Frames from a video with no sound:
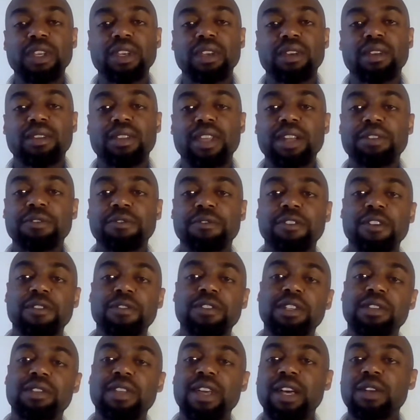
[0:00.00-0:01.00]
That
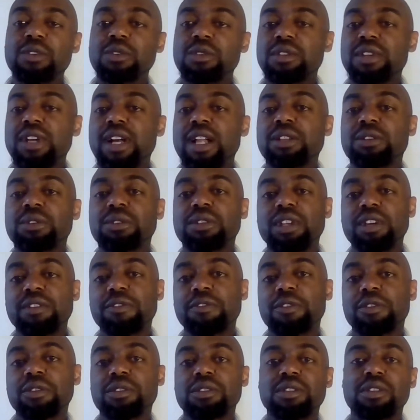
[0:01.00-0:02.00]
$50,000
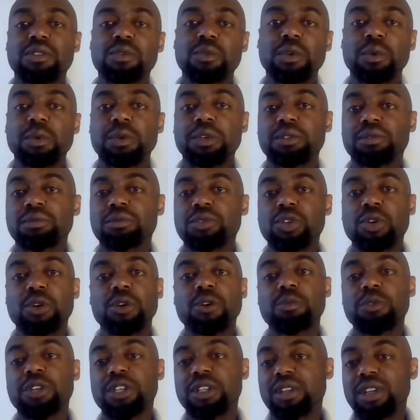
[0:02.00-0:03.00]
difference is what we're
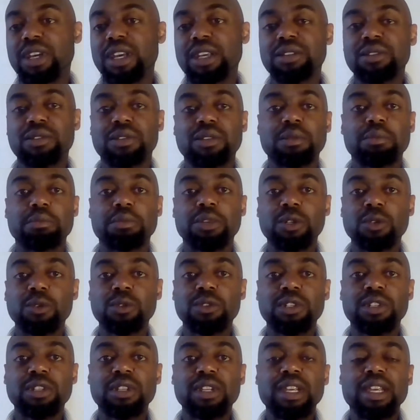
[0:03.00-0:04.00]
terming as the
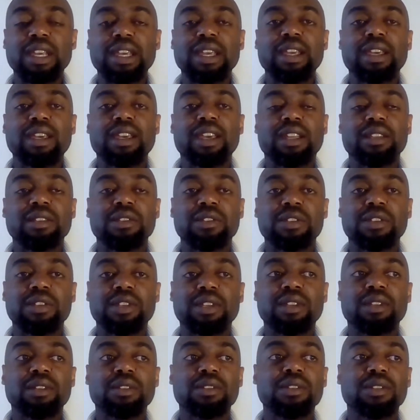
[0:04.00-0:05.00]
boot. And
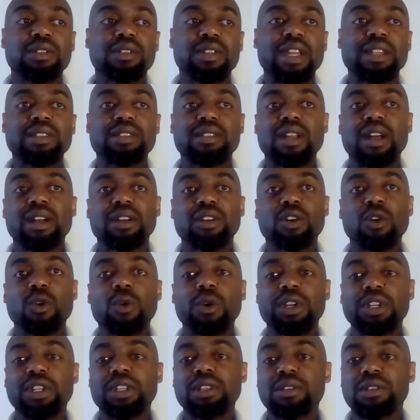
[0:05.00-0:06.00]
since that's not
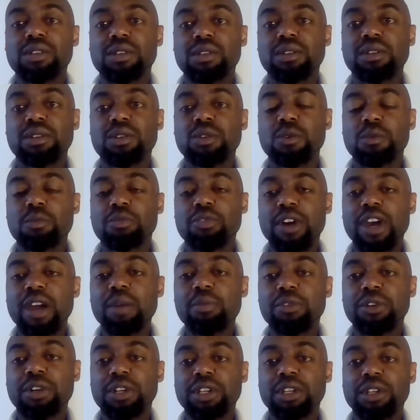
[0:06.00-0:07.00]
going into the new
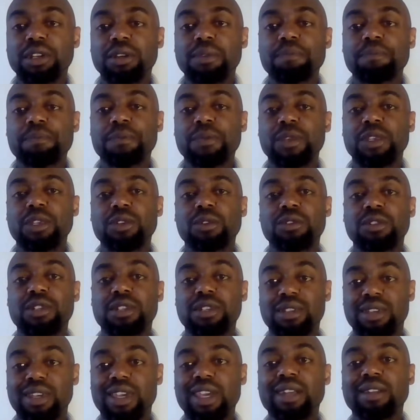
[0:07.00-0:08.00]
property, you're
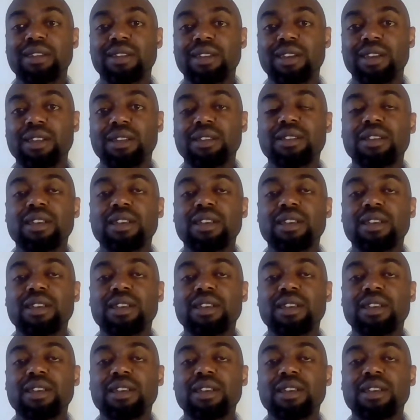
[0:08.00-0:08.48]
just getting it,